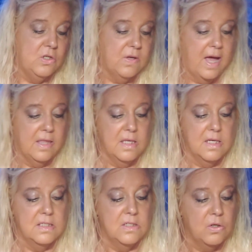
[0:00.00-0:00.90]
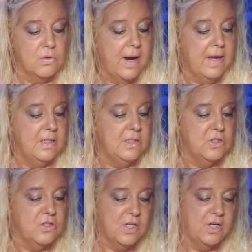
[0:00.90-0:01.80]
you got this, you're grounded,
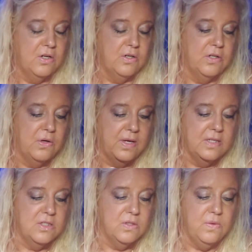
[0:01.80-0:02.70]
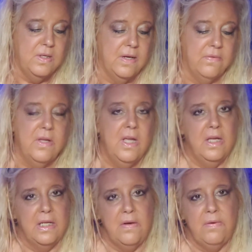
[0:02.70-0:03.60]
you're centered, you're intuitive.
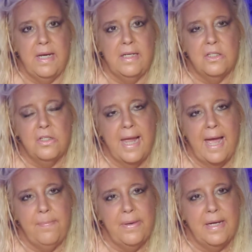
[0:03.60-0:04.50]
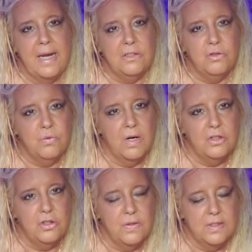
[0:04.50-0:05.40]
You need to tap in and
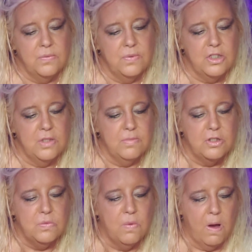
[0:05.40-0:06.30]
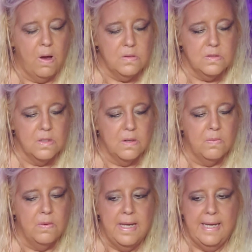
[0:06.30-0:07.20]
trust your intuition, but you
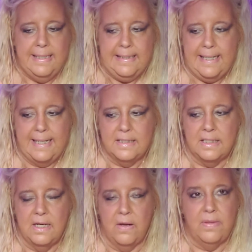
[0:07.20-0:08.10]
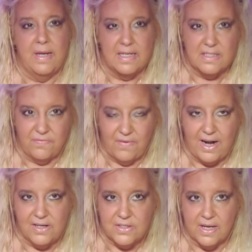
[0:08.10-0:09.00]
also need to know that as a
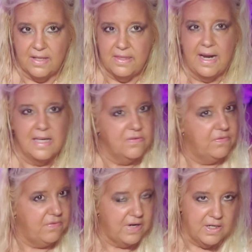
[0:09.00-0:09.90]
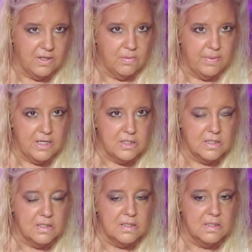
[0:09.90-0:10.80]
fire sign that has very little
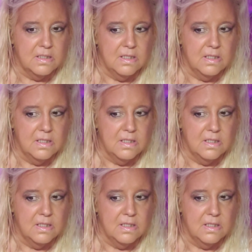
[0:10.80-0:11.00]
patience,